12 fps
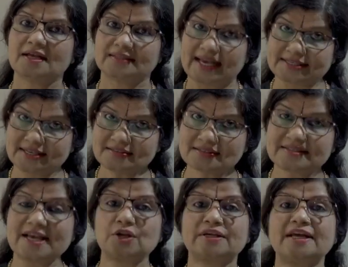That is,
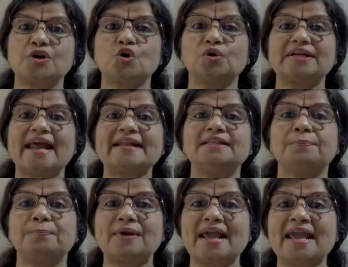they can rotate the
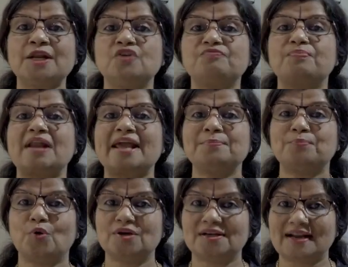plane of plane
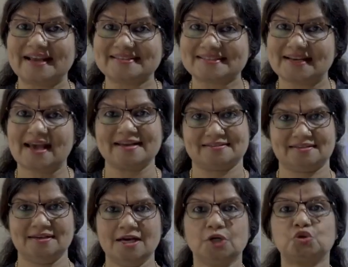polarized light
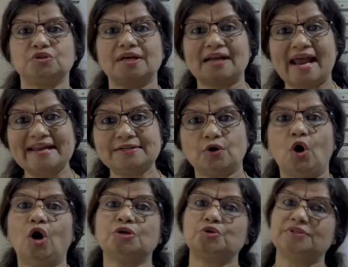to the right
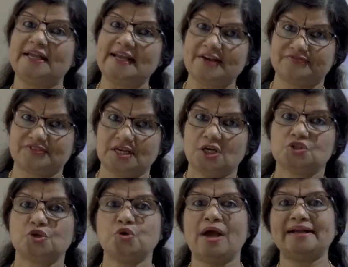or to the left.
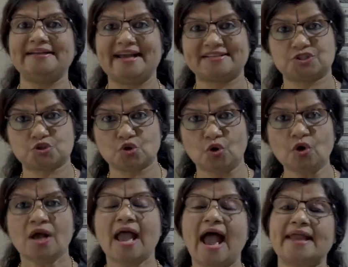So, you had
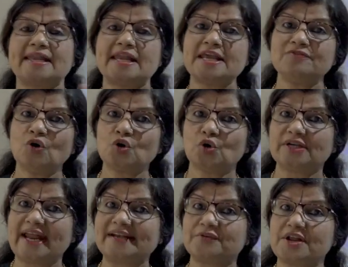dextro and
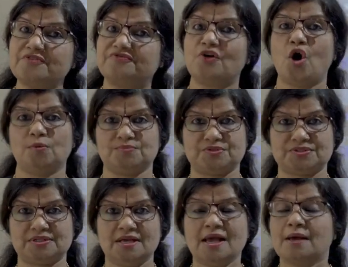levorotatory forms.
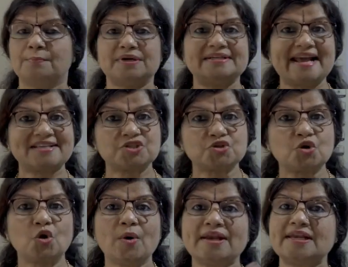But
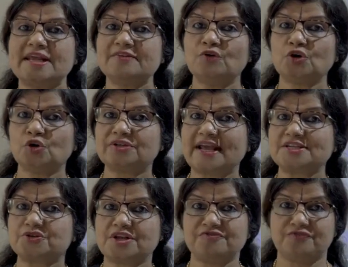dextro and
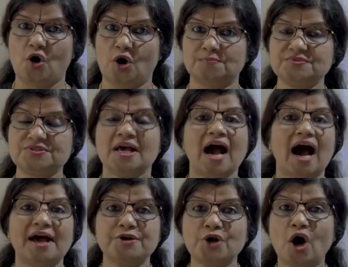levorotatory forms
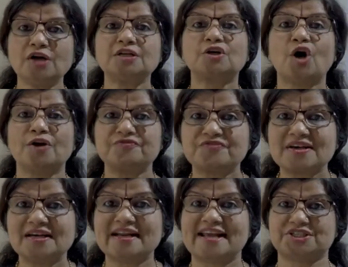are not
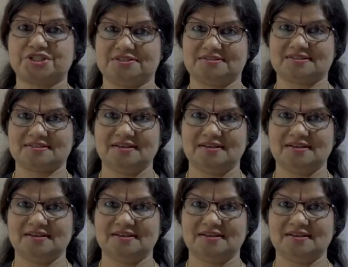configurations.